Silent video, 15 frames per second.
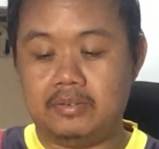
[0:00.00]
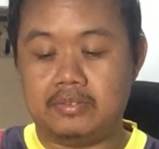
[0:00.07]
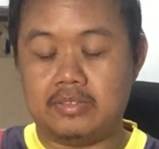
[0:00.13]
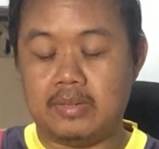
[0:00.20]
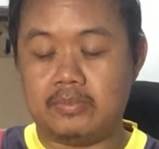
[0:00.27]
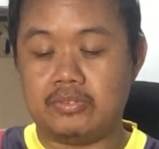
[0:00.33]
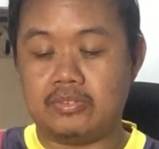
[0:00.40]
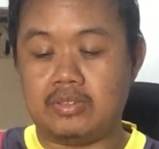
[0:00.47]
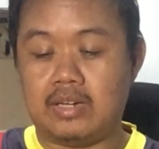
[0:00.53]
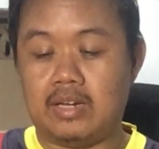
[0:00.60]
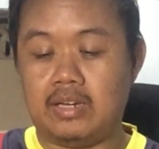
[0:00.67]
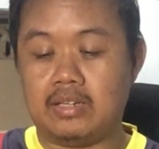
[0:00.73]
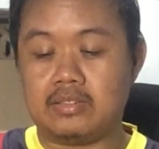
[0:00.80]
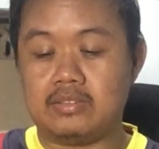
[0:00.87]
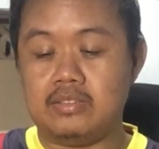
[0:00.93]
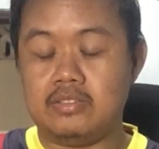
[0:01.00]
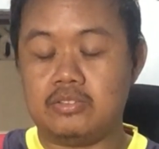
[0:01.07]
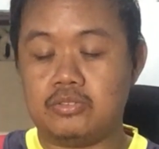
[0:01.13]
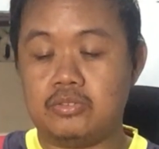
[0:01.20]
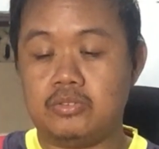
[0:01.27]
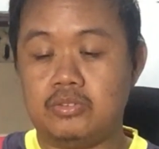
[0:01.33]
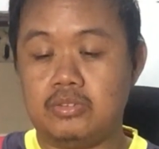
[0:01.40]
Samsung Galaxy.
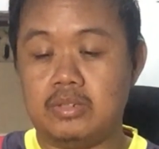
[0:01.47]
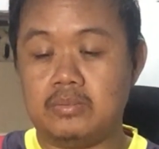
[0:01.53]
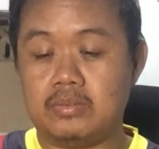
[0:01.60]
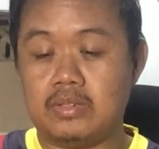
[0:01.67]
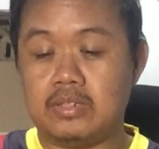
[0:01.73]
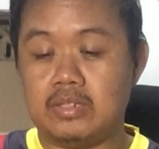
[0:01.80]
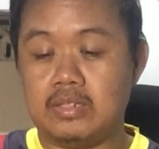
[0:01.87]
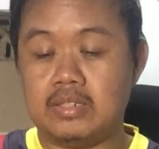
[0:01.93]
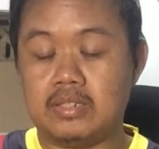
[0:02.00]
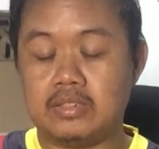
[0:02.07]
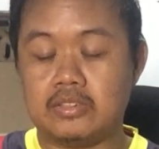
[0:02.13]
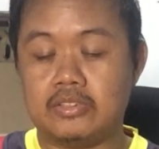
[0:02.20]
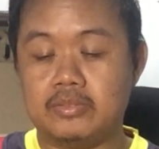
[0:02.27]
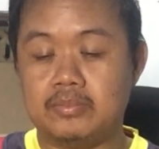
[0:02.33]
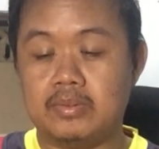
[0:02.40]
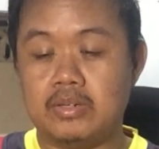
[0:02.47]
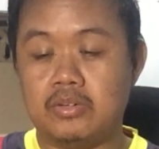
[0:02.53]
So I'm gonna link down